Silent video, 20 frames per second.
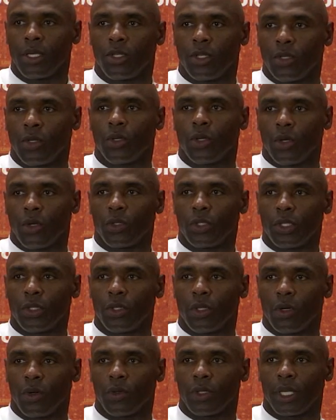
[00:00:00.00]
you know you
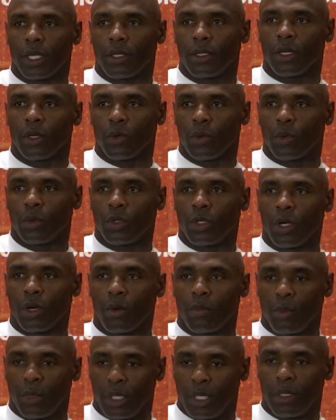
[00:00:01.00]
know that there there
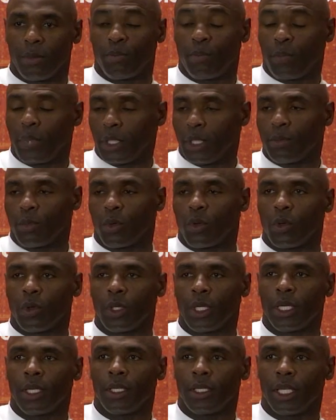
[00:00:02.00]
are many people
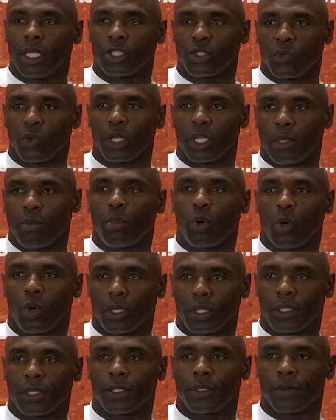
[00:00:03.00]
that's really
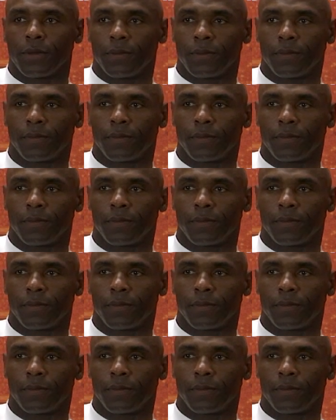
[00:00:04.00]
important too.